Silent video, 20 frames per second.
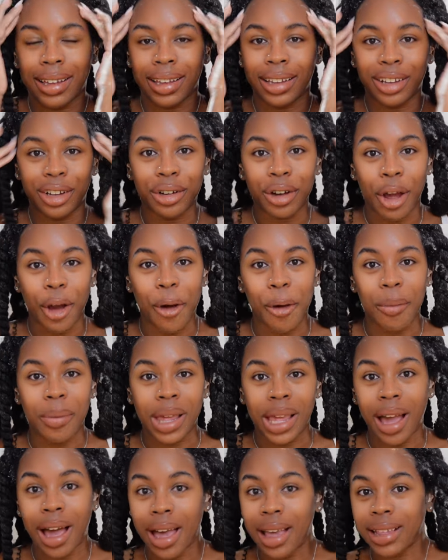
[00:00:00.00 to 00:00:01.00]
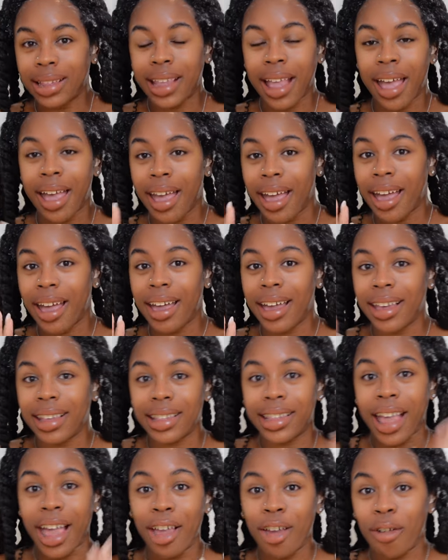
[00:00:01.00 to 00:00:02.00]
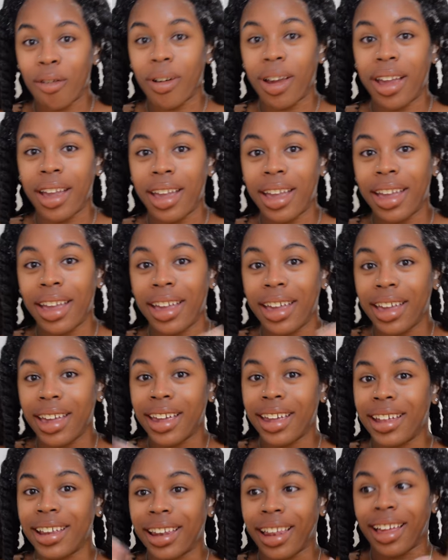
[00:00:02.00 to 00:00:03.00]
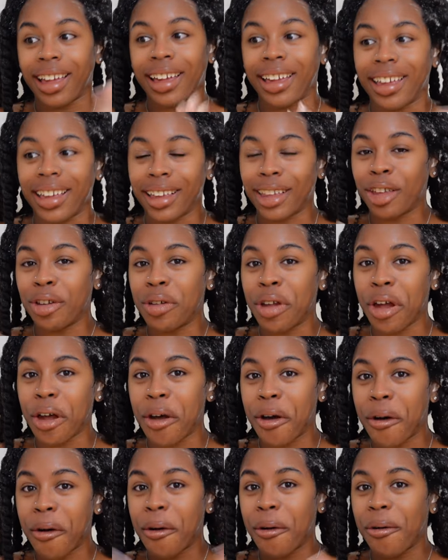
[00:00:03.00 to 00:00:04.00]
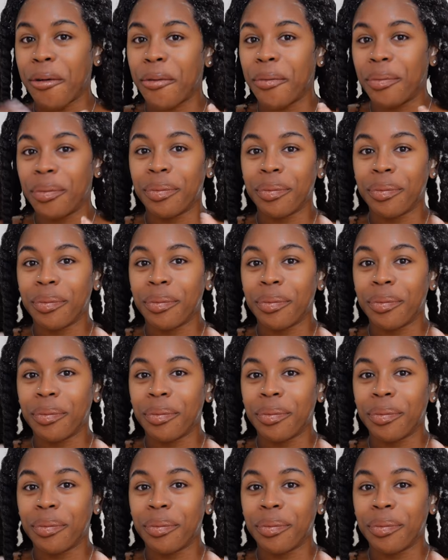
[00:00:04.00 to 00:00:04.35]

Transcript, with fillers: you know, Beyonce, Cécred, like, you know.